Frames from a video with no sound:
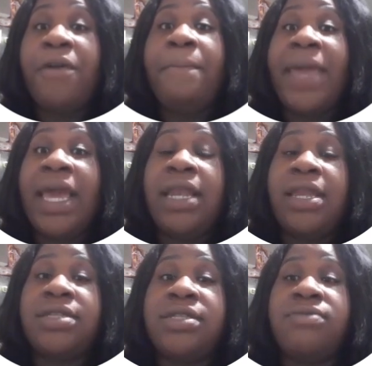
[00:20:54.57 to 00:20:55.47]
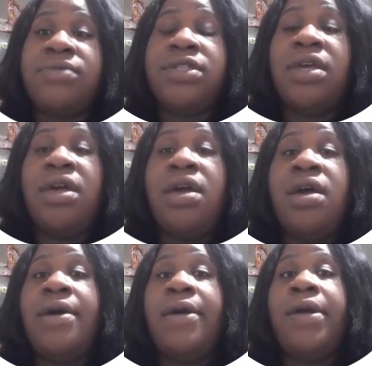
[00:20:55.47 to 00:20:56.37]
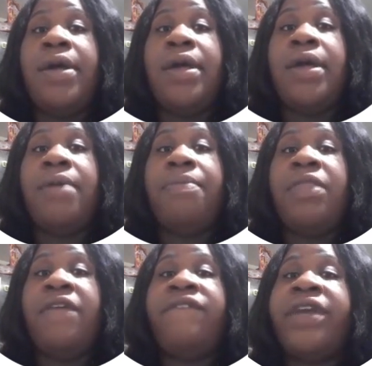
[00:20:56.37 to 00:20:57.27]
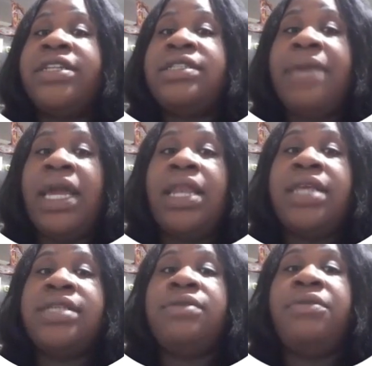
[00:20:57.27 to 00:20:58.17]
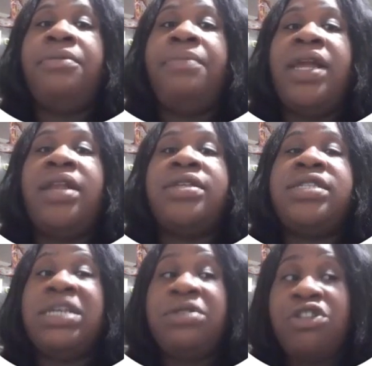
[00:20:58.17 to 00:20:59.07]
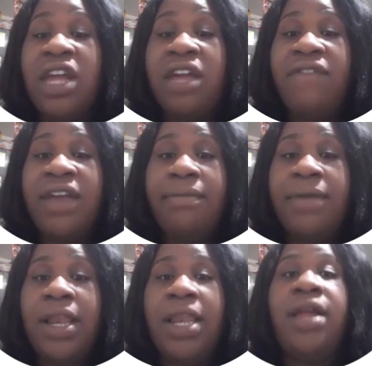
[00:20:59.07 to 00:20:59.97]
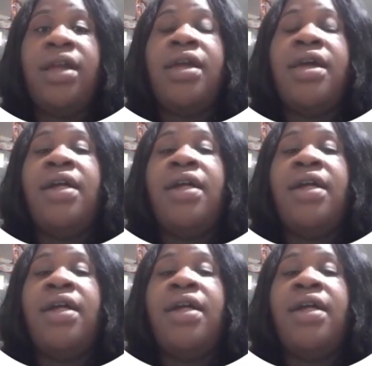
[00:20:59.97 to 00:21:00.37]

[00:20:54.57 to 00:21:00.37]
mechanisms. The first mechanism would be the substrate availability.